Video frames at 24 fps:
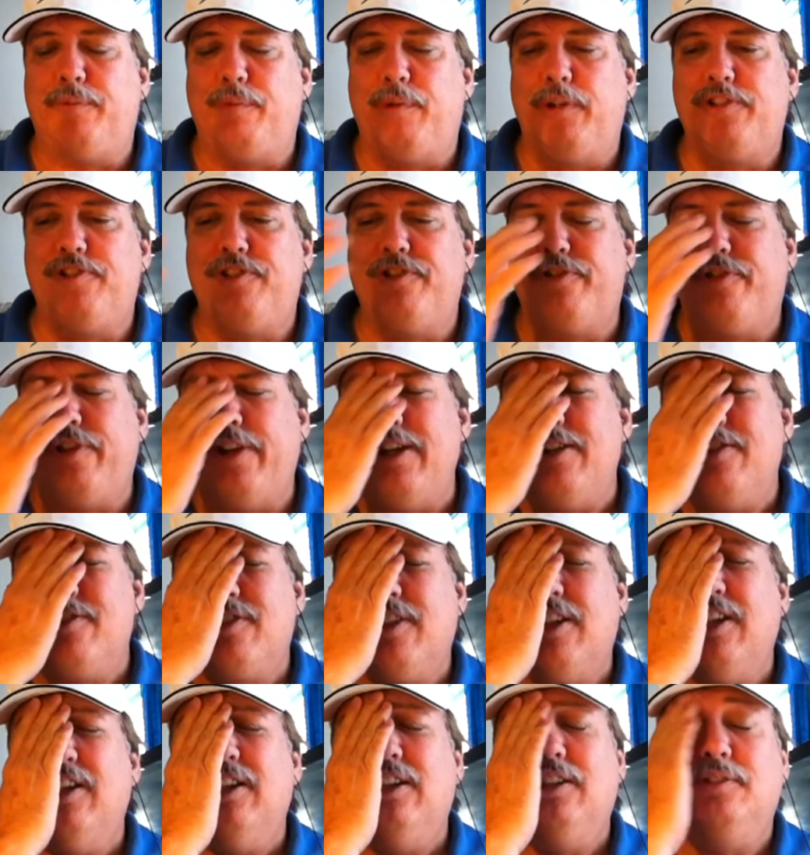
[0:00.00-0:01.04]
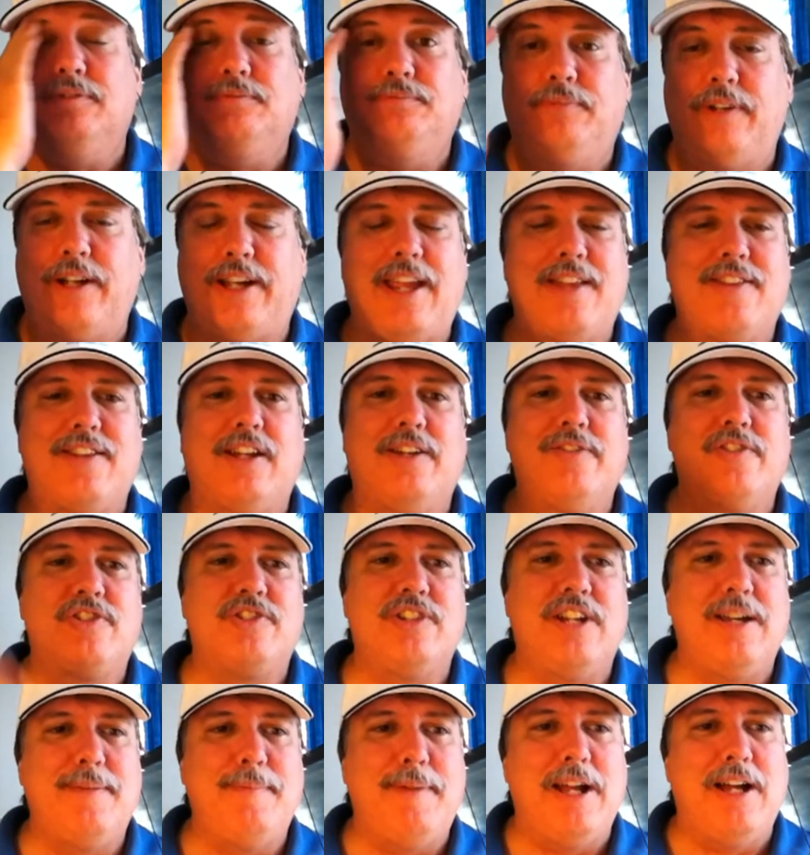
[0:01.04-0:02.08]
what's his face? I can't think of his
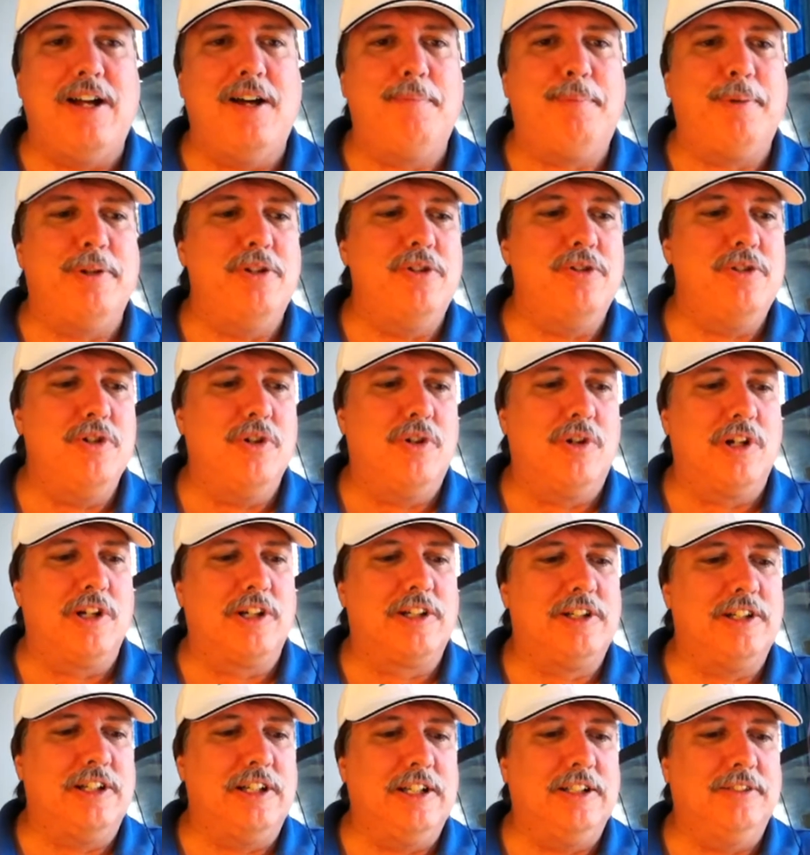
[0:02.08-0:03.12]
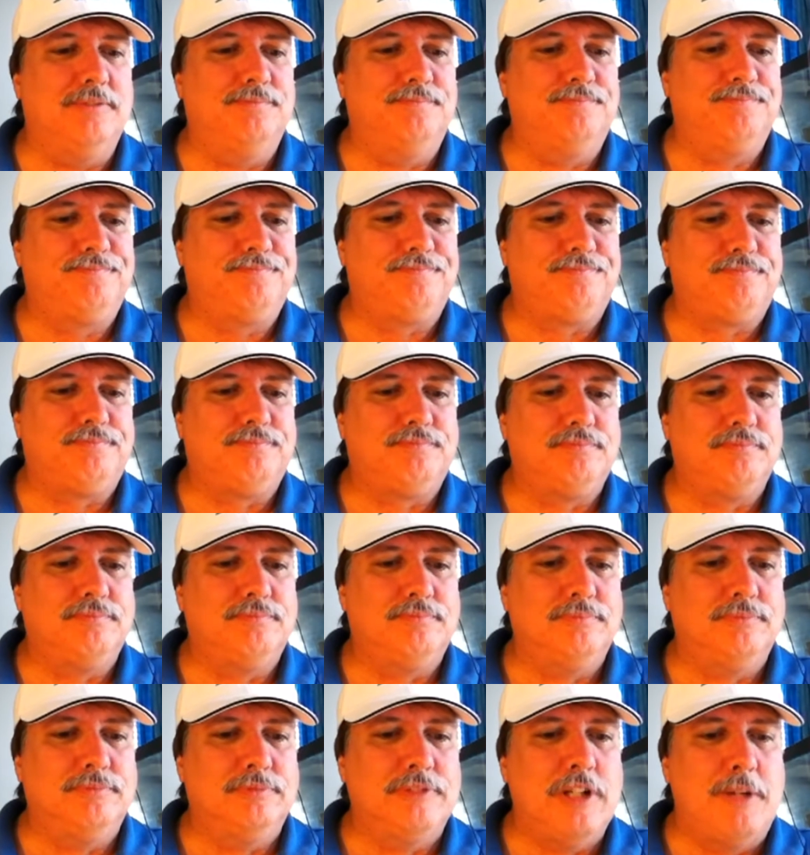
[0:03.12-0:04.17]
name now. Up in New York,
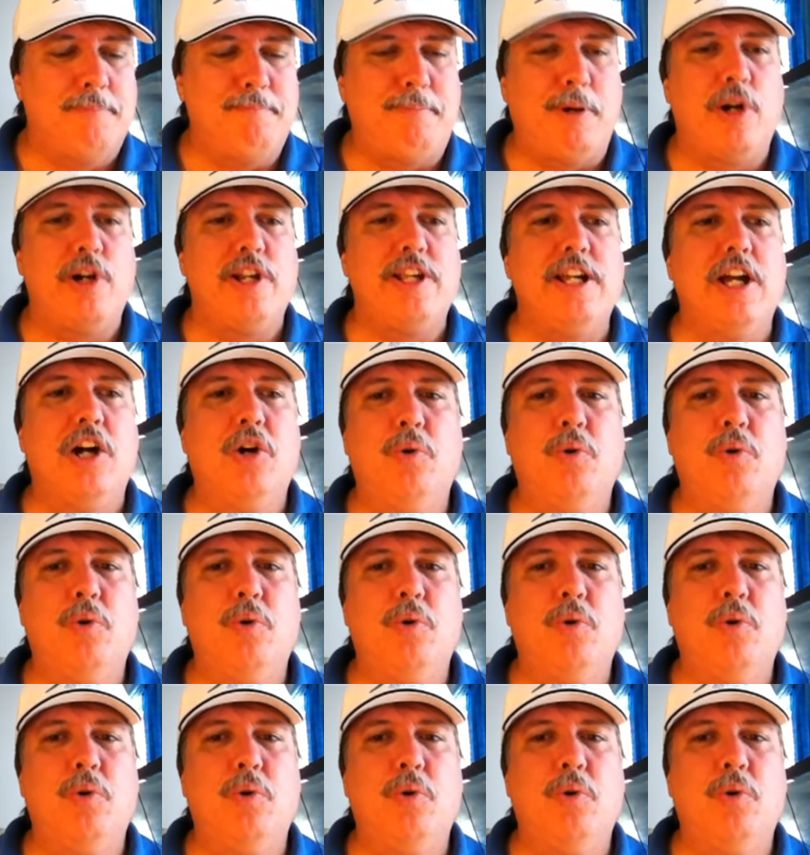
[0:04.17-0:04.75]
Bernie